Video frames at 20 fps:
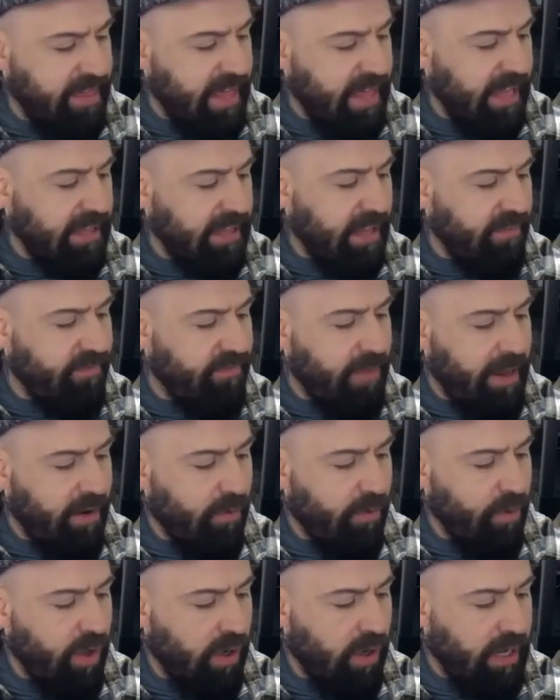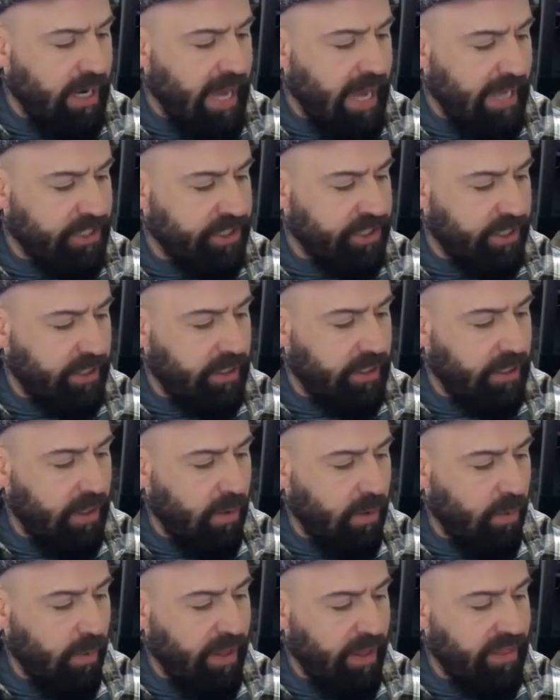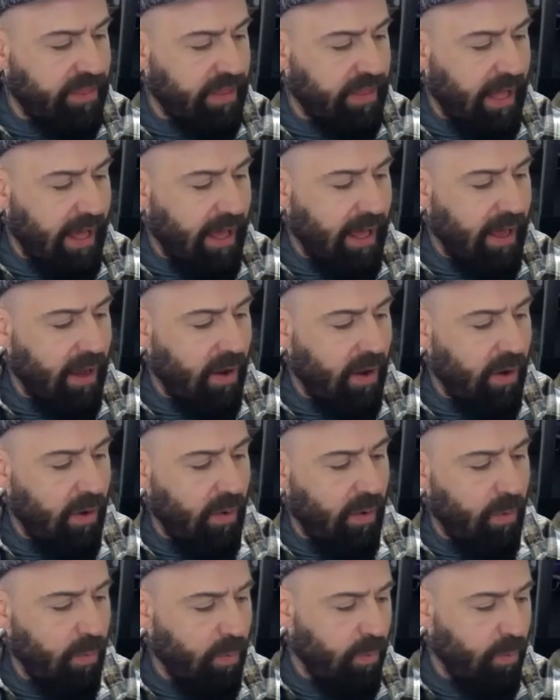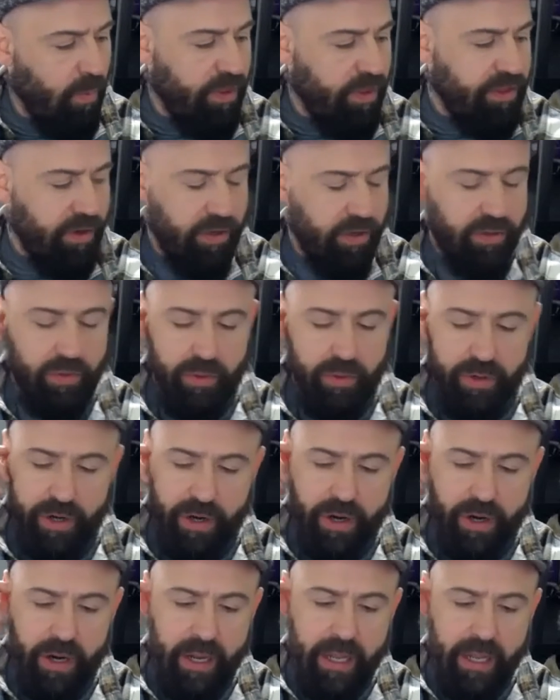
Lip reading: they've made a real connection with your tutor.